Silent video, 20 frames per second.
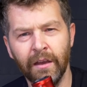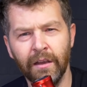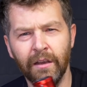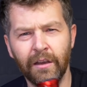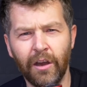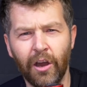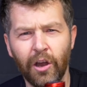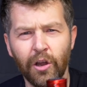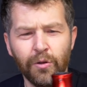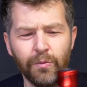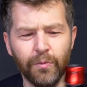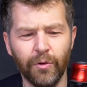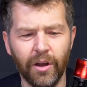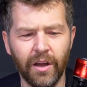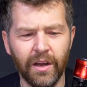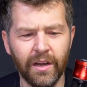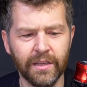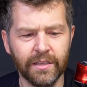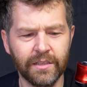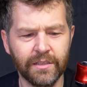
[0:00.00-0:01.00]

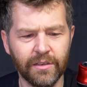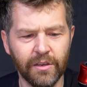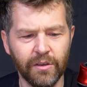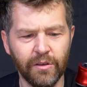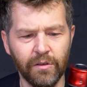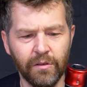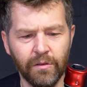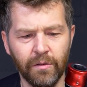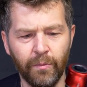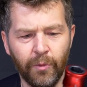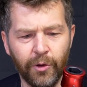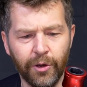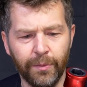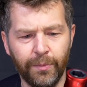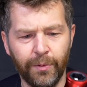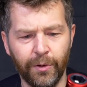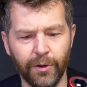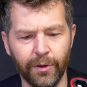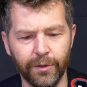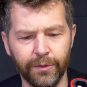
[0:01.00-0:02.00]
Cobra 2
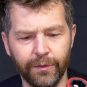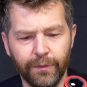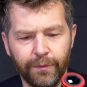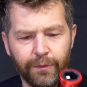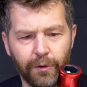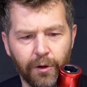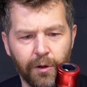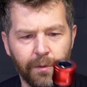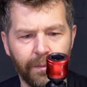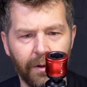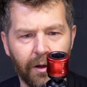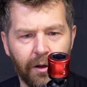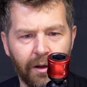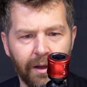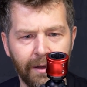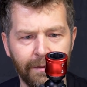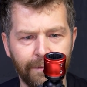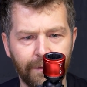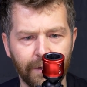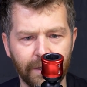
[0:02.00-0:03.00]
monopod from
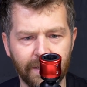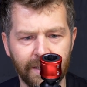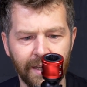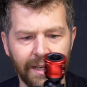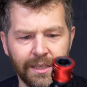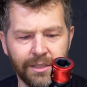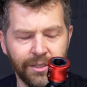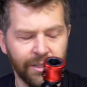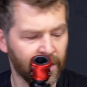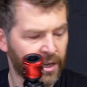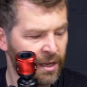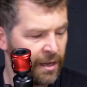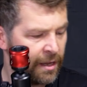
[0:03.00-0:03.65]
iFootage.